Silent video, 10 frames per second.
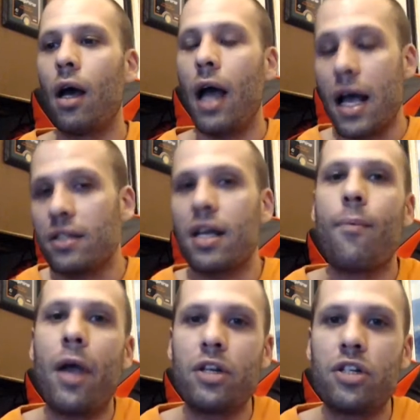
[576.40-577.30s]
as I
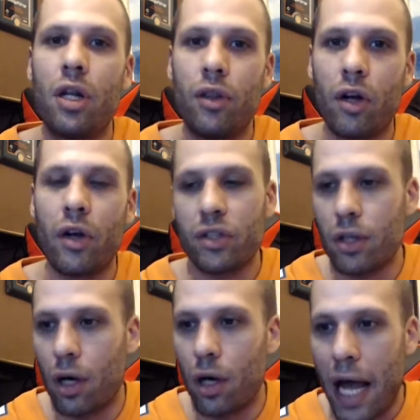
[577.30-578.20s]
mentioned, there
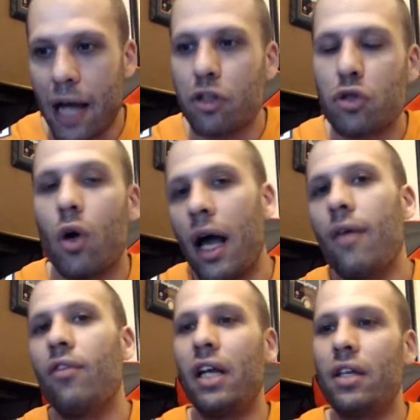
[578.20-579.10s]
is actual
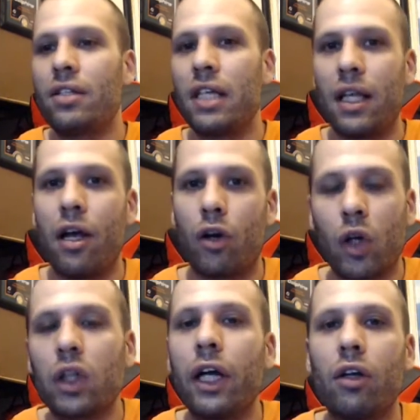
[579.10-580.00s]
evidence that they are
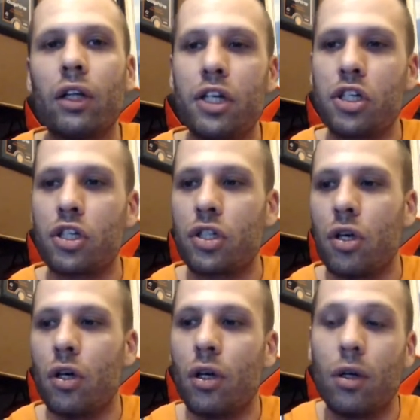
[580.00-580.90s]
clearly just
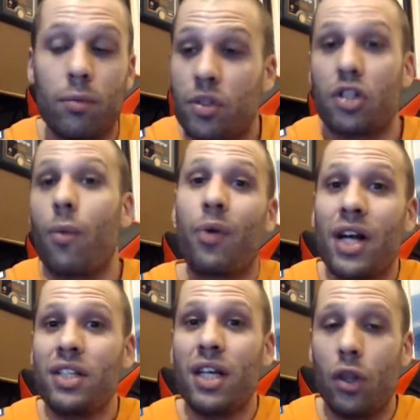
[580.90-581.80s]

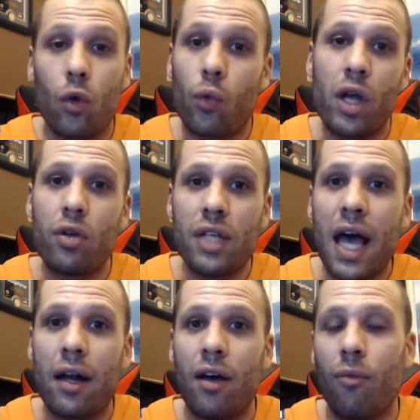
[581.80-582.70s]
suppressing the real
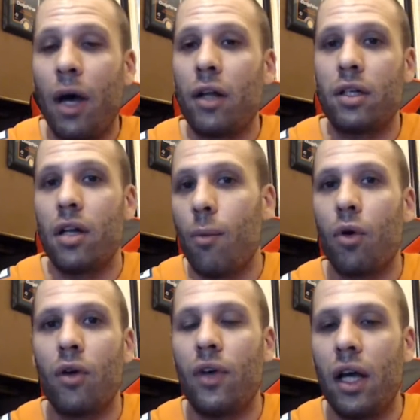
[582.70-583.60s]
data about the
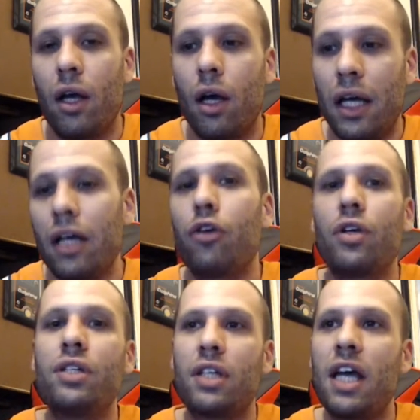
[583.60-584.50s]
number of
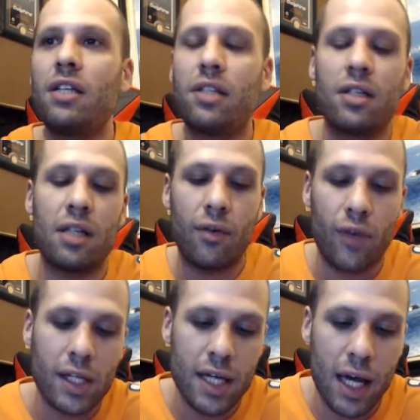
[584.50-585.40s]
increased cases and
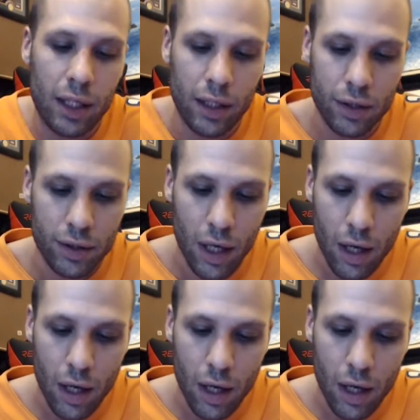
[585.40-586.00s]
fatalities.